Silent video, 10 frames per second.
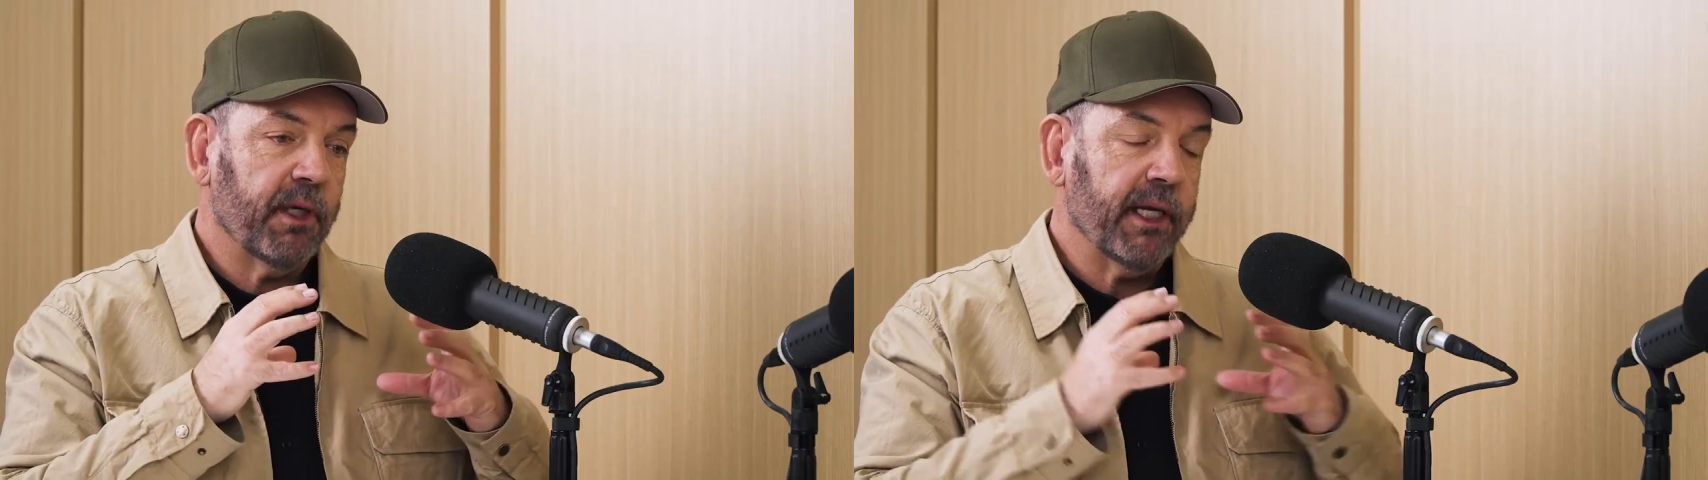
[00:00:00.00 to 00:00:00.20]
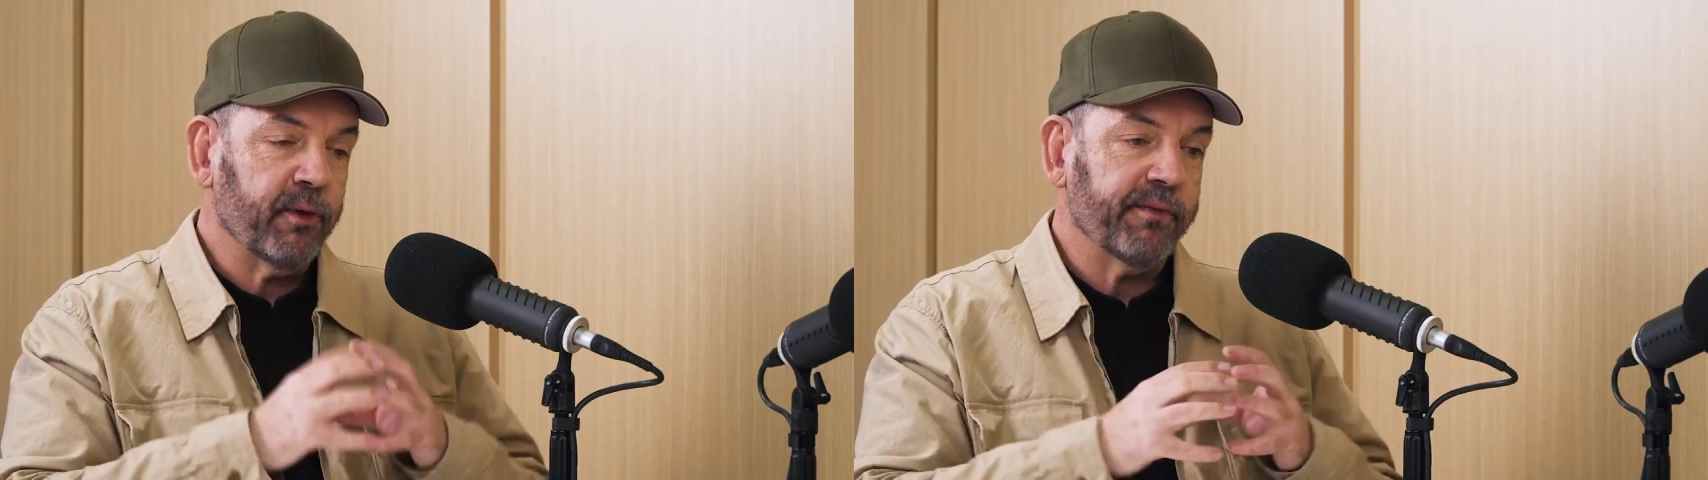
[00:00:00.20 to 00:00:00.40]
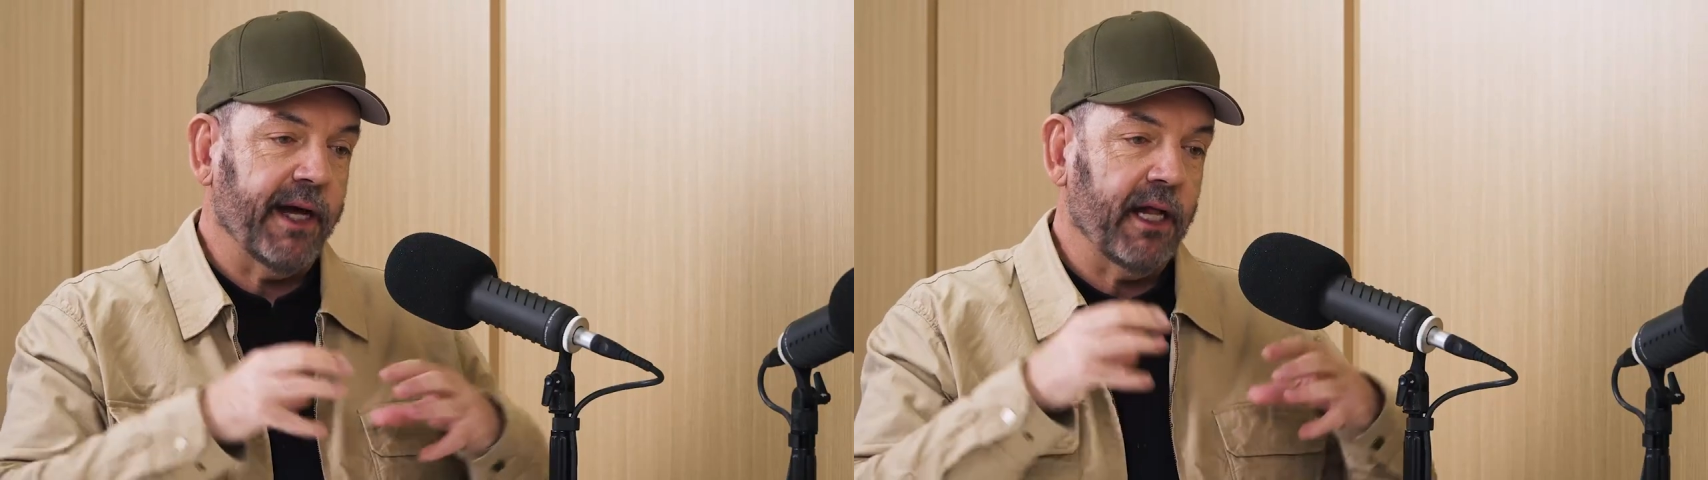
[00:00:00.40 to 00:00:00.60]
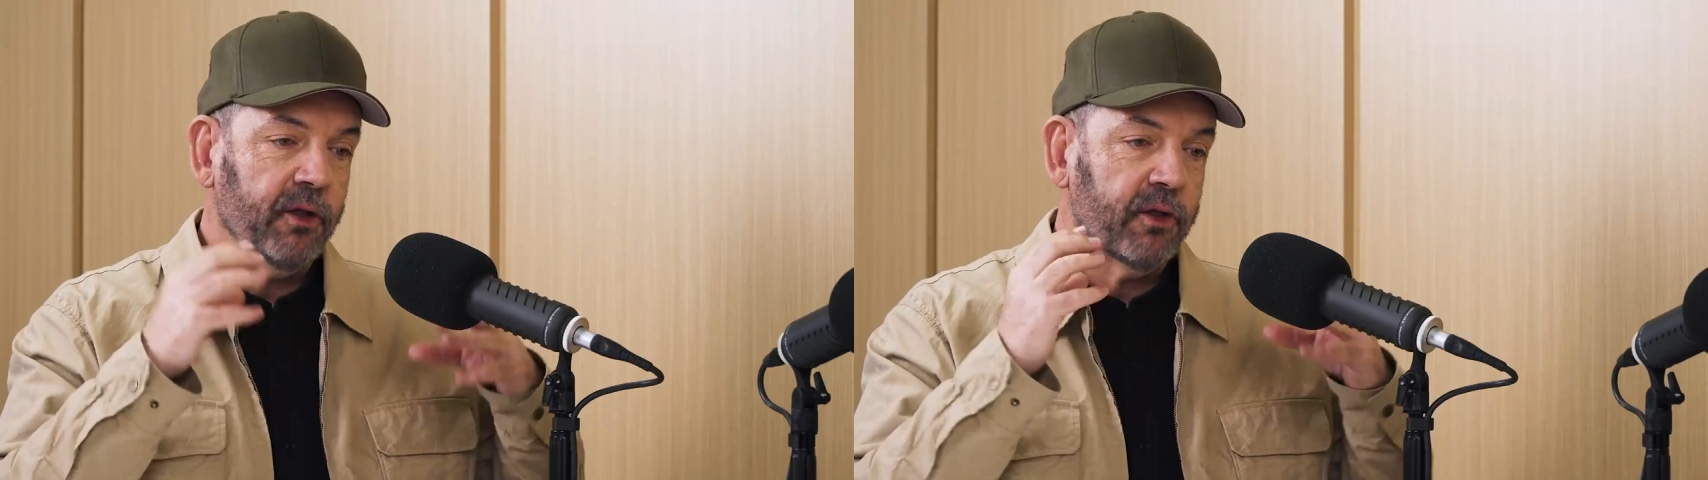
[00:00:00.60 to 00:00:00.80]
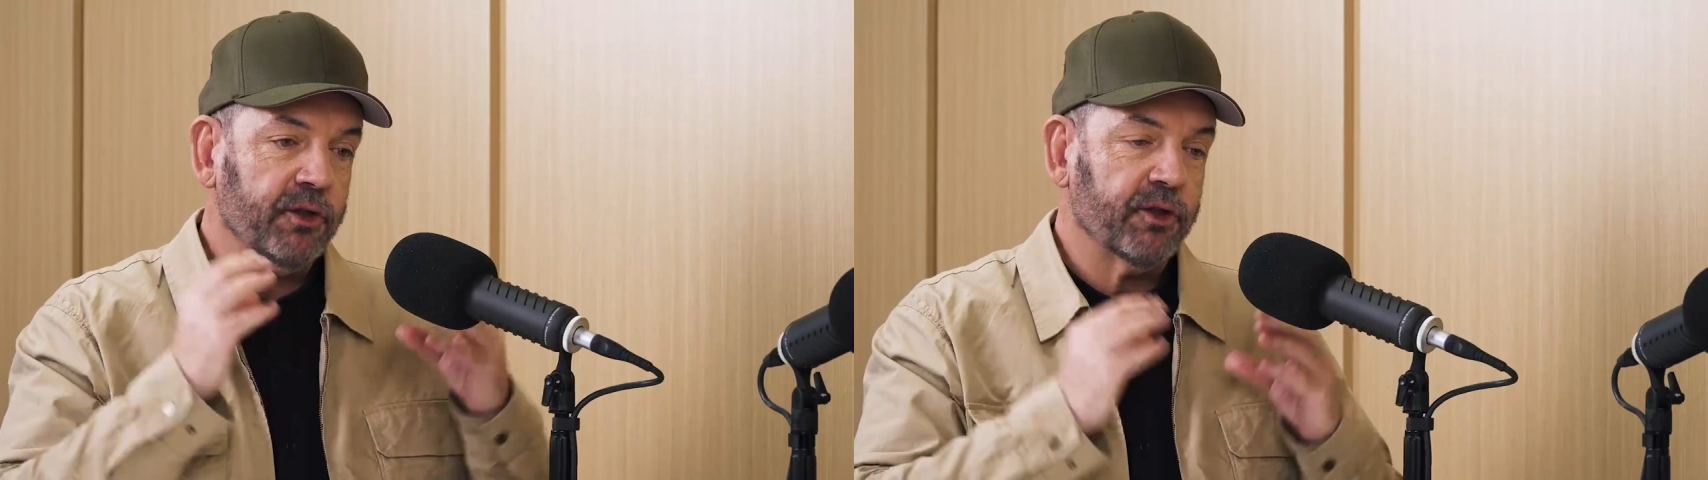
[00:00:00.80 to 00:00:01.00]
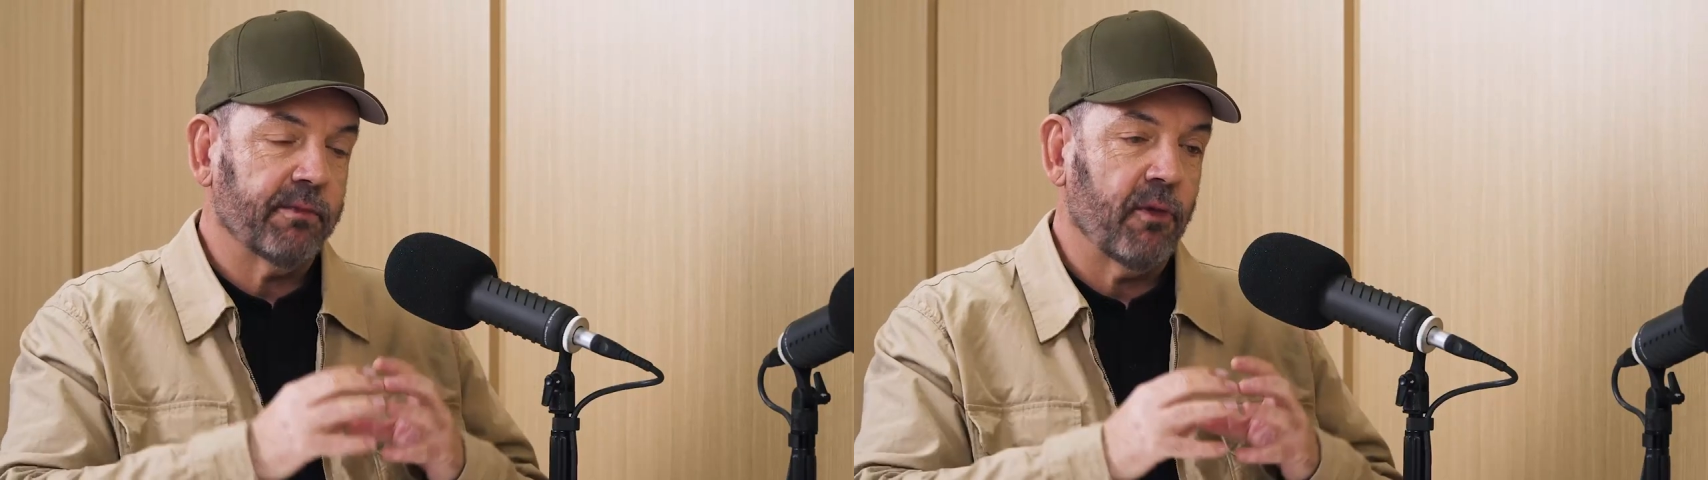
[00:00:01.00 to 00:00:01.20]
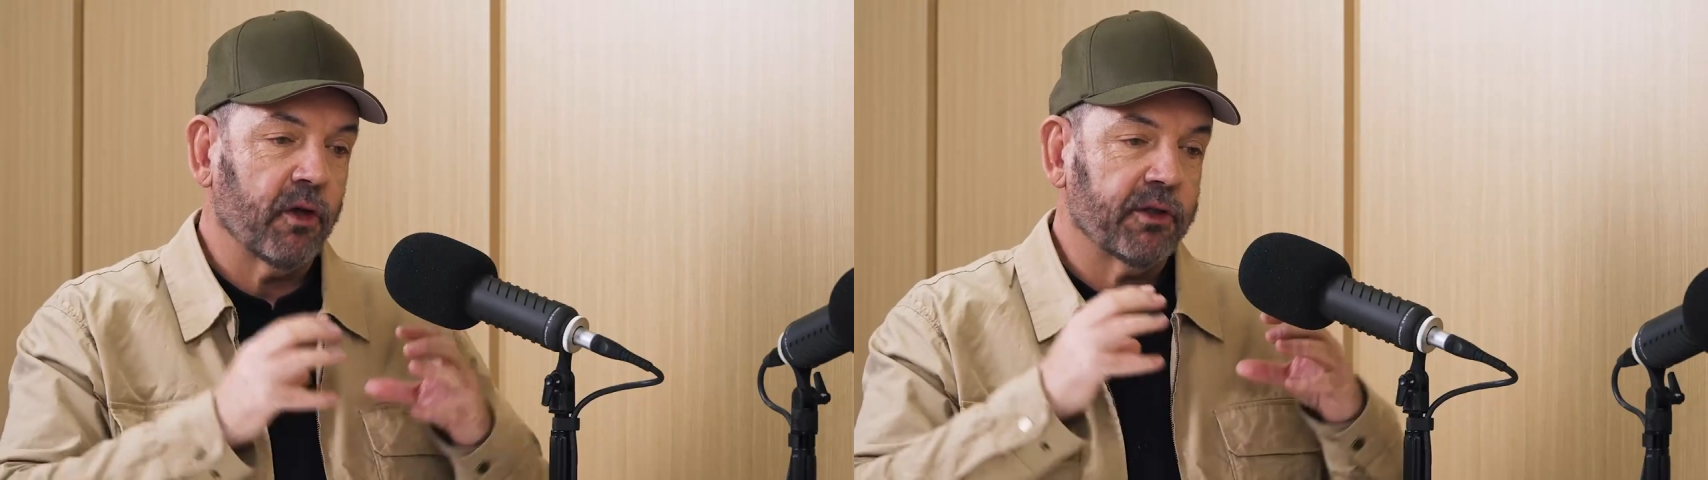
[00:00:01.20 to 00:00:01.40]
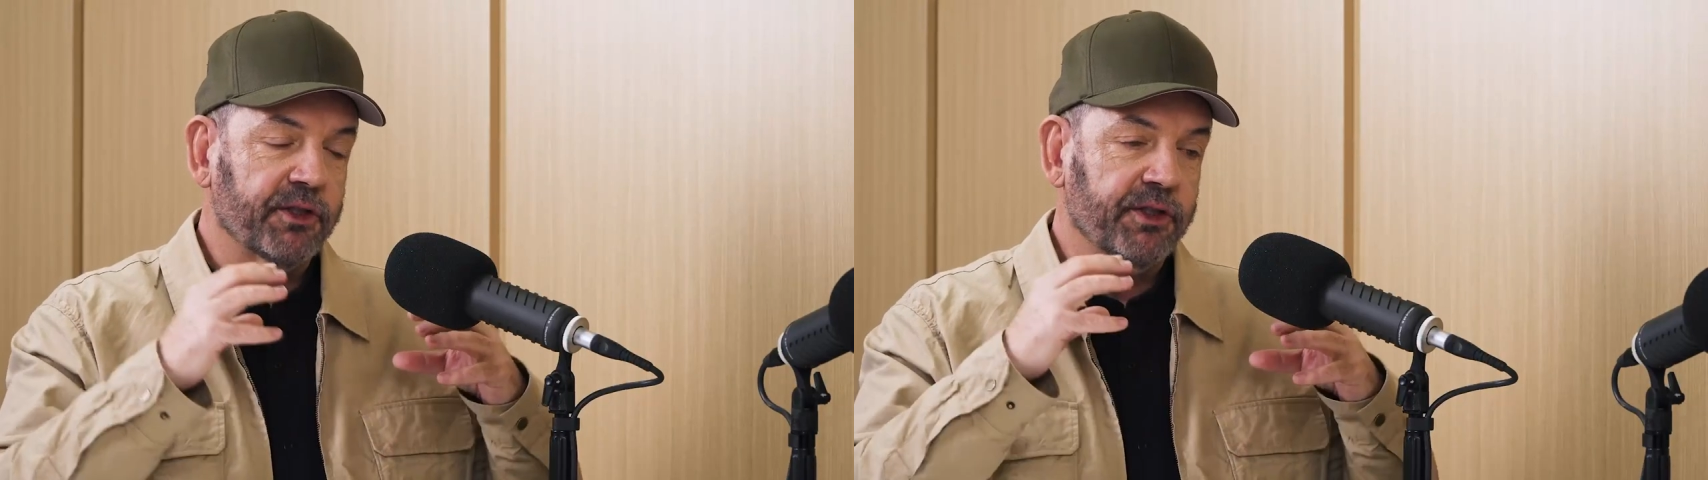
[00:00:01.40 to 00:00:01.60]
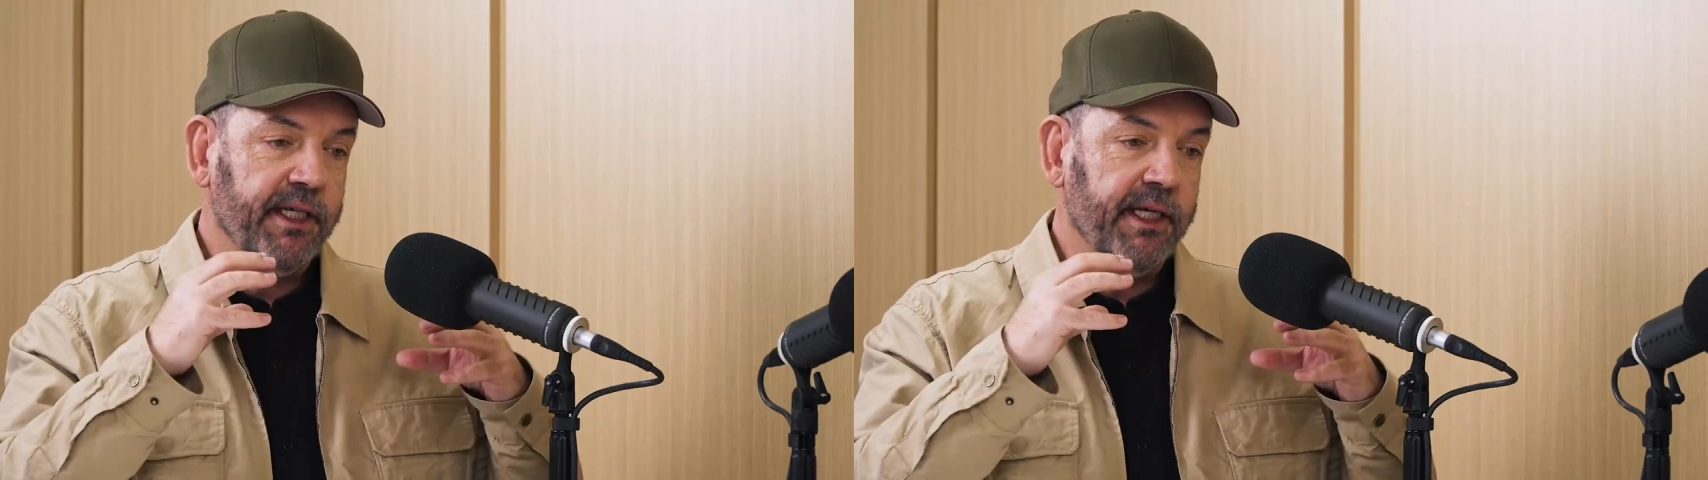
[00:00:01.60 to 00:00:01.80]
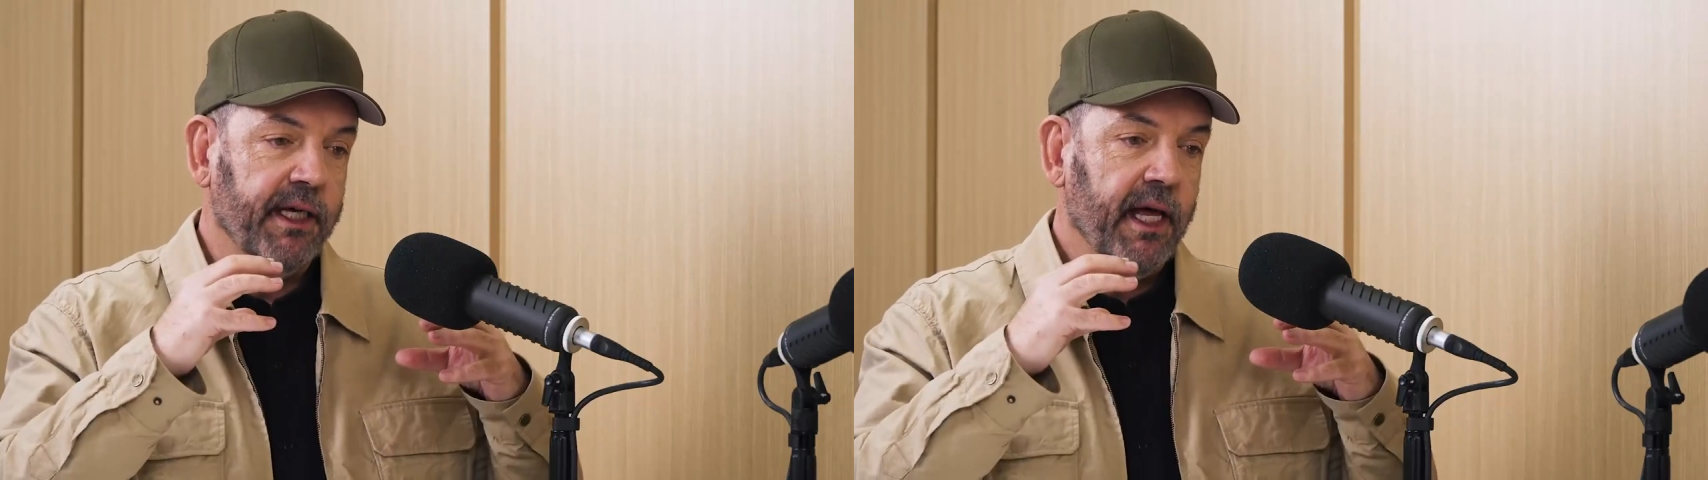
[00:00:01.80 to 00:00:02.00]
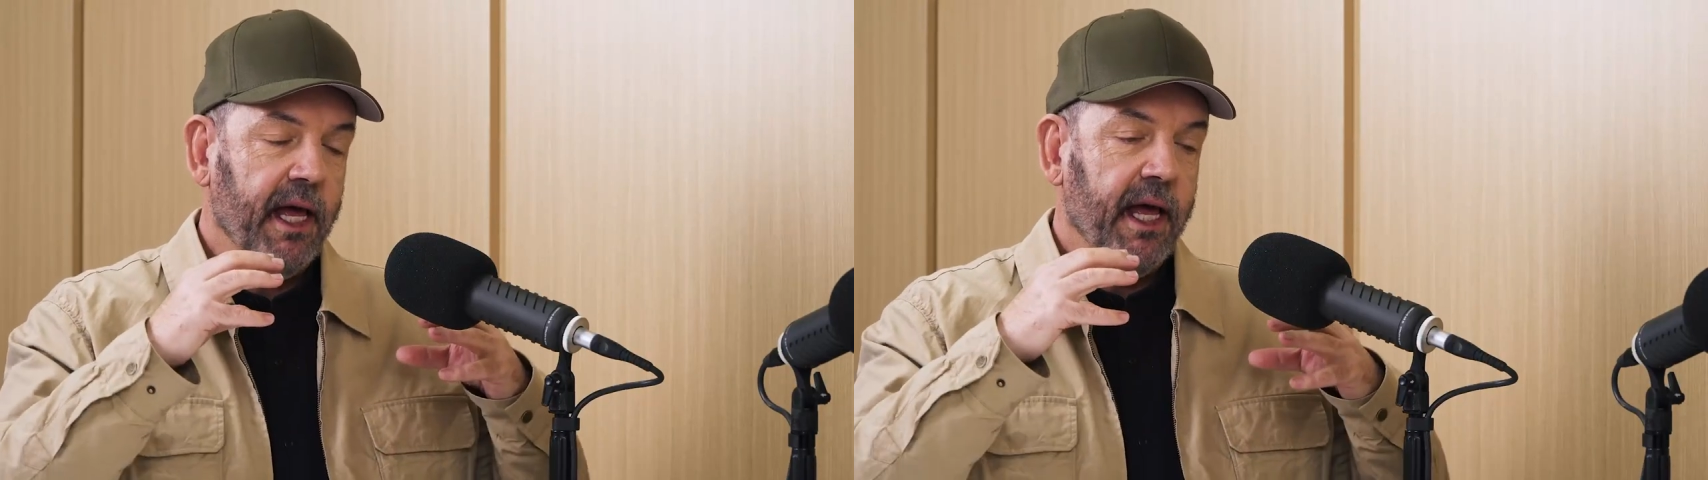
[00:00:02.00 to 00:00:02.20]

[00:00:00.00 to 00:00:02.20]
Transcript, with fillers: liberal values, democracy,